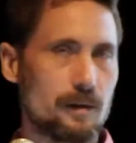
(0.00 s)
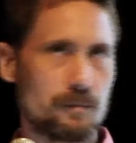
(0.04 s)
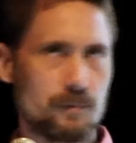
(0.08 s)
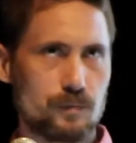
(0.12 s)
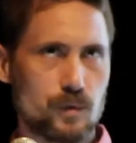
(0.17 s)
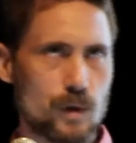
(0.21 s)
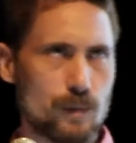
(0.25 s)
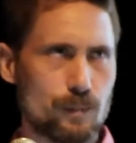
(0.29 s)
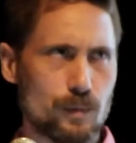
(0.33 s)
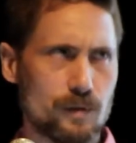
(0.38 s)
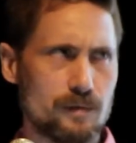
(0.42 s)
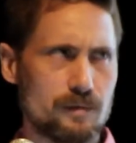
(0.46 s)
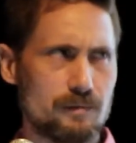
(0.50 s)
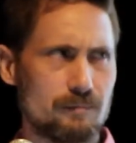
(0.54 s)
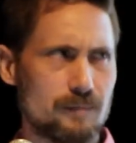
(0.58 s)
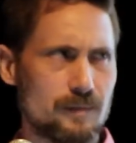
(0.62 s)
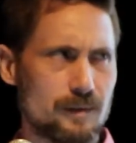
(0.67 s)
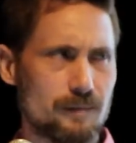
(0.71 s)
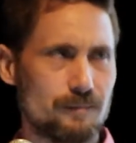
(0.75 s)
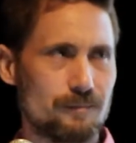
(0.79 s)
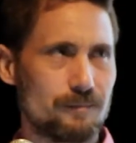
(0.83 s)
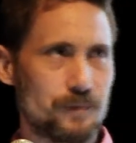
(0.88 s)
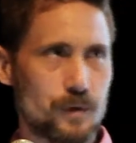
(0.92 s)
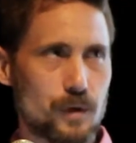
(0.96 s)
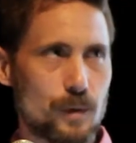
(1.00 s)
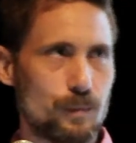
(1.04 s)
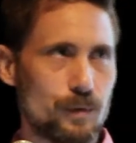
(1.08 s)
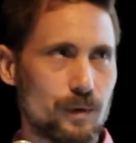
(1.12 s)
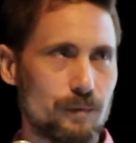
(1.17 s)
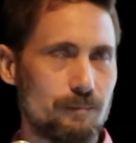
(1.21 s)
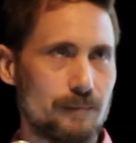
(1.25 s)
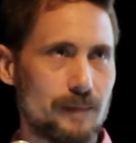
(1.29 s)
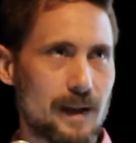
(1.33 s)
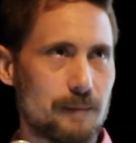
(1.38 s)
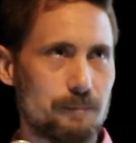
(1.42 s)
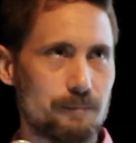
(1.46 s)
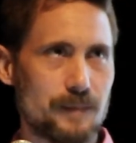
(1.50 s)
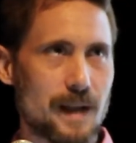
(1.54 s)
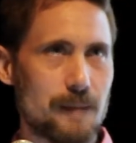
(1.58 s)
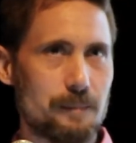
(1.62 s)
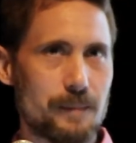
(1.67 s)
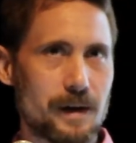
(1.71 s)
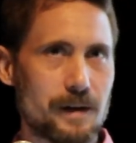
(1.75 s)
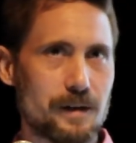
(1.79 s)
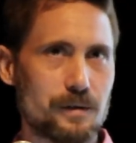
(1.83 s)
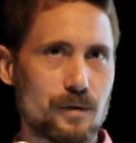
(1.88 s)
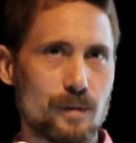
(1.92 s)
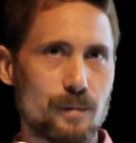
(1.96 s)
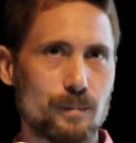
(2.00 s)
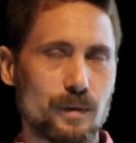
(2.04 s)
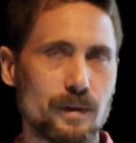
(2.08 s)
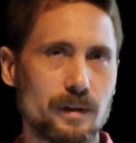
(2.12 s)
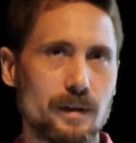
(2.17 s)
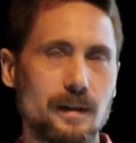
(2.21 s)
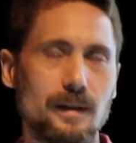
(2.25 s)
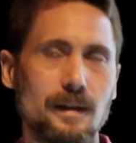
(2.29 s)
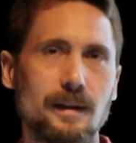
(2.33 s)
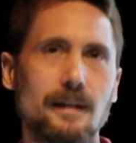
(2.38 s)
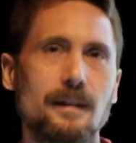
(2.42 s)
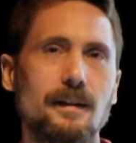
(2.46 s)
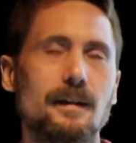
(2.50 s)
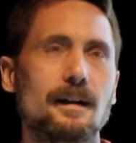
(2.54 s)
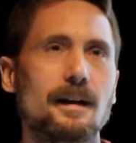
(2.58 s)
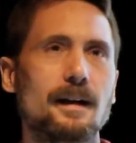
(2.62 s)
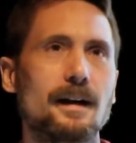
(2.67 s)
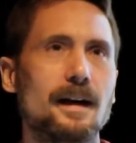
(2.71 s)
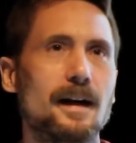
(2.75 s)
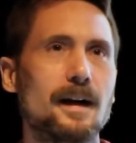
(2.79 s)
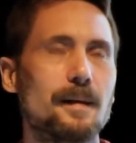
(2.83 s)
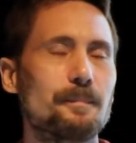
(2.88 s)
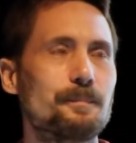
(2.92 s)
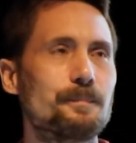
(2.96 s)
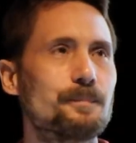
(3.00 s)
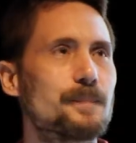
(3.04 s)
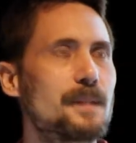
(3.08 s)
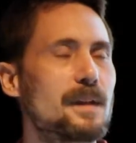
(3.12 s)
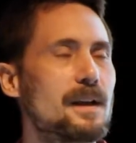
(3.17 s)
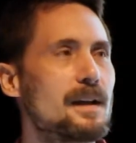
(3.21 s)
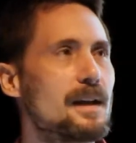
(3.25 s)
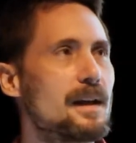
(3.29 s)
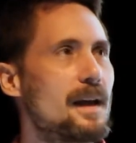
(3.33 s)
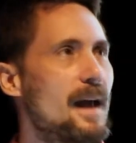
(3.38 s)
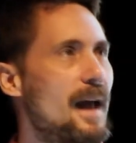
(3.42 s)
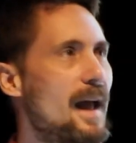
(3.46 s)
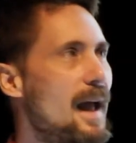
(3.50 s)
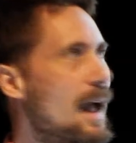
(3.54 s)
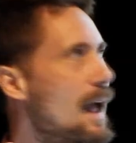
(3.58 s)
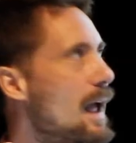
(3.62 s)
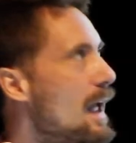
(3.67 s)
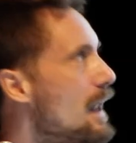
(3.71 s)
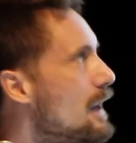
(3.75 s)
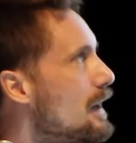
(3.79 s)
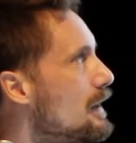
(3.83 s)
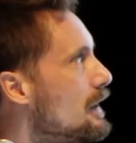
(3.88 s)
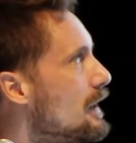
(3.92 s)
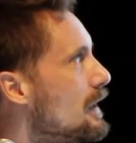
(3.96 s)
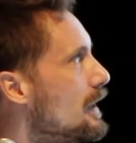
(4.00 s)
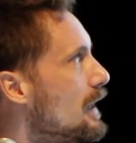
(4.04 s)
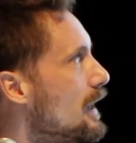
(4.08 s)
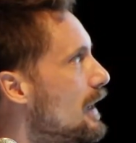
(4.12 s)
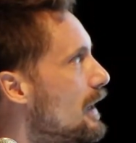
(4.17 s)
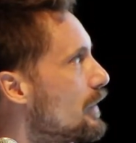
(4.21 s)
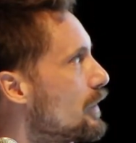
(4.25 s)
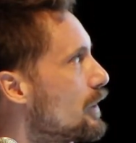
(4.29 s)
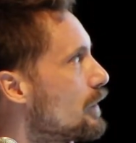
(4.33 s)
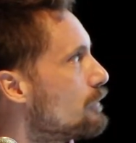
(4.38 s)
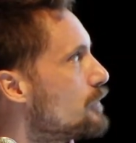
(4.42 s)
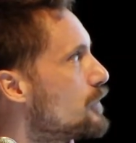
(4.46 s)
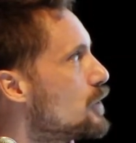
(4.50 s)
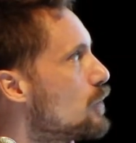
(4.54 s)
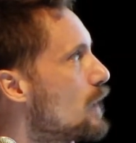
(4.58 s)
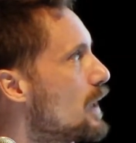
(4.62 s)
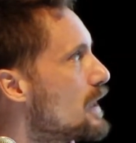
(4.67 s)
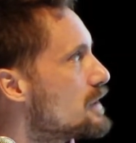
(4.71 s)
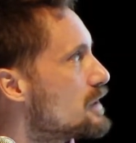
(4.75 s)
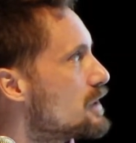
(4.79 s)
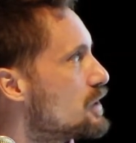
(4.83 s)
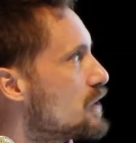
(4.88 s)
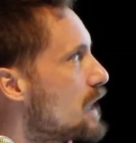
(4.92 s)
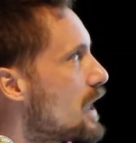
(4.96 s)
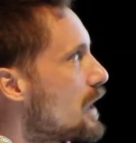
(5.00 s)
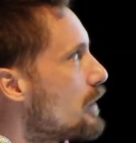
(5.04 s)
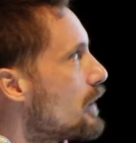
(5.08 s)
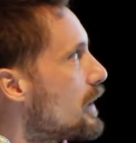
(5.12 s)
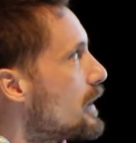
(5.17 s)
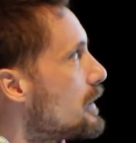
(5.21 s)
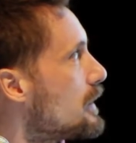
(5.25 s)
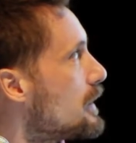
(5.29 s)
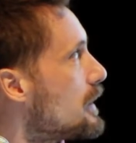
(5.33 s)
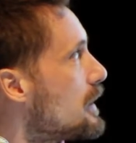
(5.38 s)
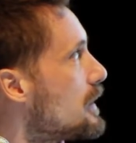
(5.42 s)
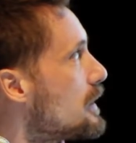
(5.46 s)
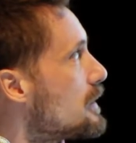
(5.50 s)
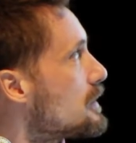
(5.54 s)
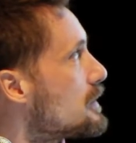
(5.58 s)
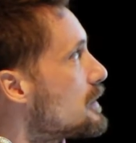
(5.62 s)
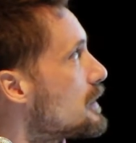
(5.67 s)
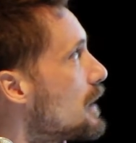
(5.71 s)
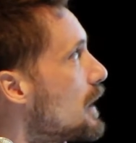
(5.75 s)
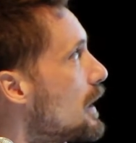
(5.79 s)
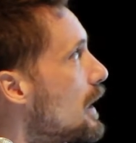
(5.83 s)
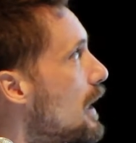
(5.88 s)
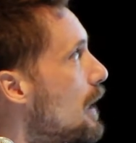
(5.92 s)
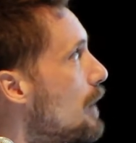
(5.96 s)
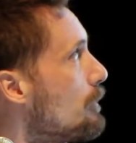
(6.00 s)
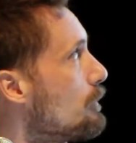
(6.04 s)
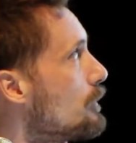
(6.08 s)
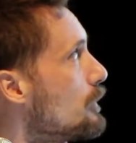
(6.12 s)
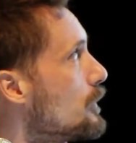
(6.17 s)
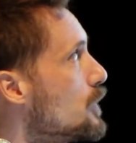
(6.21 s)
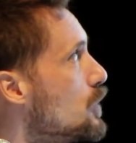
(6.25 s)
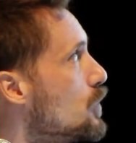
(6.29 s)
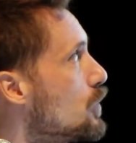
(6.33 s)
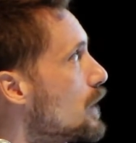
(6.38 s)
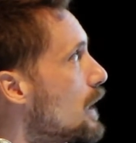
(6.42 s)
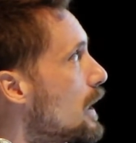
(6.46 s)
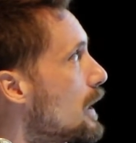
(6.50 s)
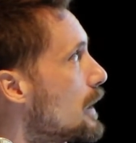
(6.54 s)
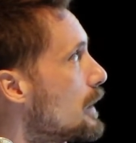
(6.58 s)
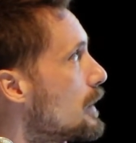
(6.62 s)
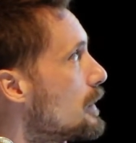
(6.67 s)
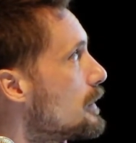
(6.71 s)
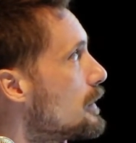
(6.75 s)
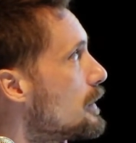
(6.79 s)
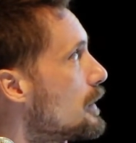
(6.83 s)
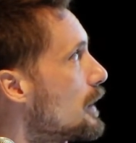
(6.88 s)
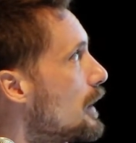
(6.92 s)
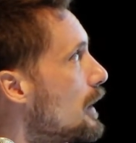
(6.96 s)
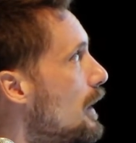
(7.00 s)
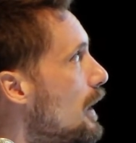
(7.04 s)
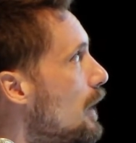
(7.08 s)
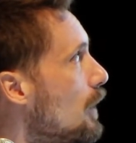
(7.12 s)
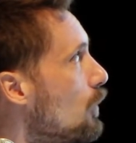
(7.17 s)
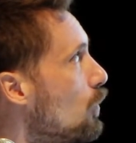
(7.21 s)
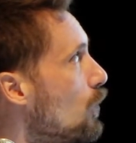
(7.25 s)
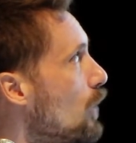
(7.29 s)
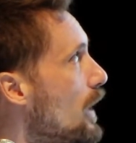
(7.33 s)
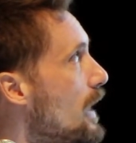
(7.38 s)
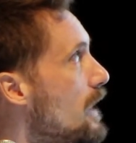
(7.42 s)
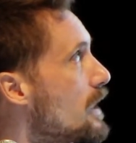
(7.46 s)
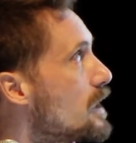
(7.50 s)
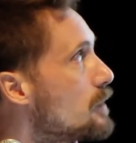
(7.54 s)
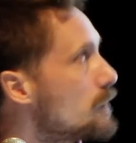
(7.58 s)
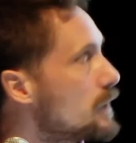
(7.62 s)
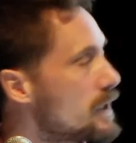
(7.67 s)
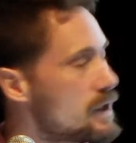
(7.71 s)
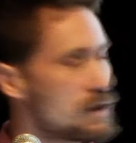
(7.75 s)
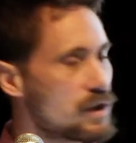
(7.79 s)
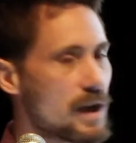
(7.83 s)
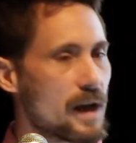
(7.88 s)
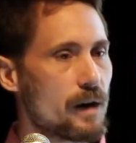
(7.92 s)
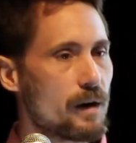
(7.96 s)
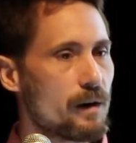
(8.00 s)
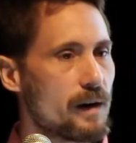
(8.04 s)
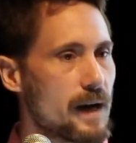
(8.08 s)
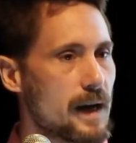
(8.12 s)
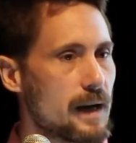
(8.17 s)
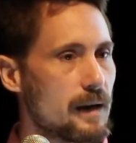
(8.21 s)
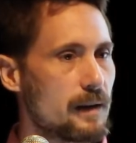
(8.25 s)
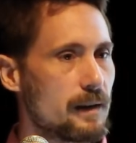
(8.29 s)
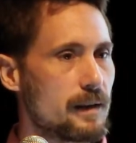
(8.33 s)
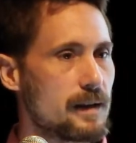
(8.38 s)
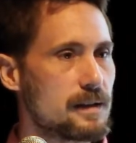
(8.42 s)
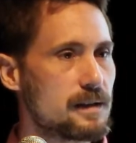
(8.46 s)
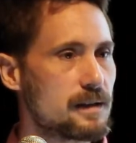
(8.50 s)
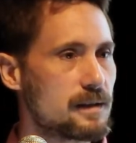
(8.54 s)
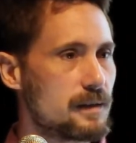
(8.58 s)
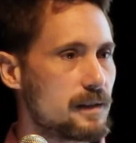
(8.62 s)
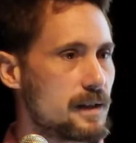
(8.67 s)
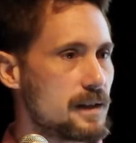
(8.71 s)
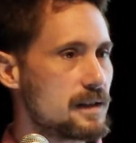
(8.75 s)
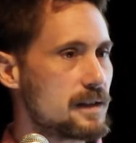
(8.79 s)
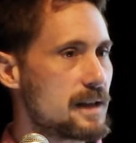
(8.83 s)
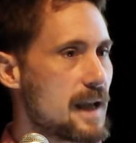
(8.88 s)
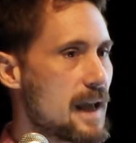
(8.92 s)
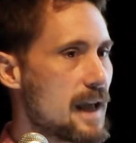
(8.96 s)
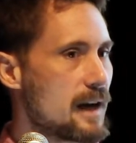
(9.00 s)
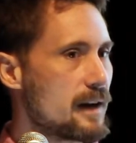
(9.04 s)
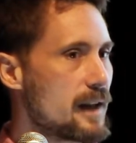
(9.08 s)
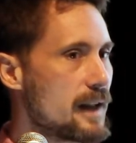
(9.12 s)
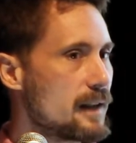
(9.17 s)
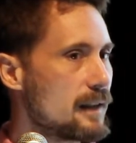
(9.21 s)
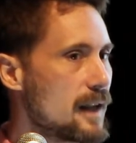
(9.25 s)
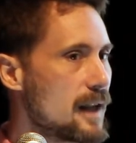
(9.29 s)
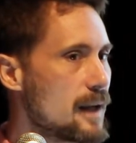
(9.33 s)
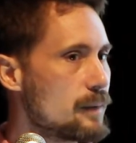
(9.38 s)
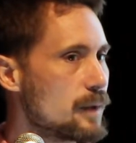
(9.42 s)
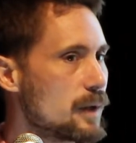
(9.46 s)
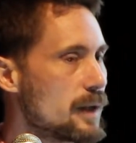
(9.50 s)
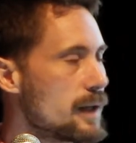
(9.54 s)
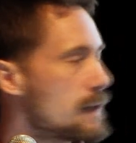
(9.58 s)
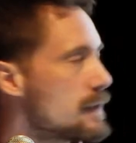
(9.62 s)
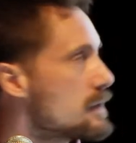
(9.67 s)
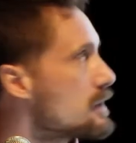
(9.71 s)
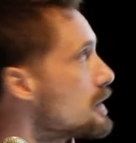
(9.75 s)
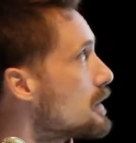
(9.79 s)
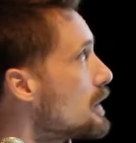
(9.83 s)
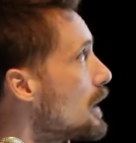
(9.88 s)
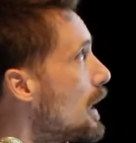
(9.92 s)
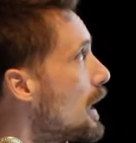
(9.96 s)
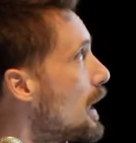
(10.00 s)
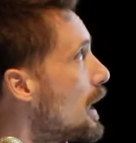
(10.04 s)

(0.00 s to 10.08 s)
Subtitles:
tripled, not paired, tripled. And there are a few ways to generate these. You can randomly generate these candidate labelings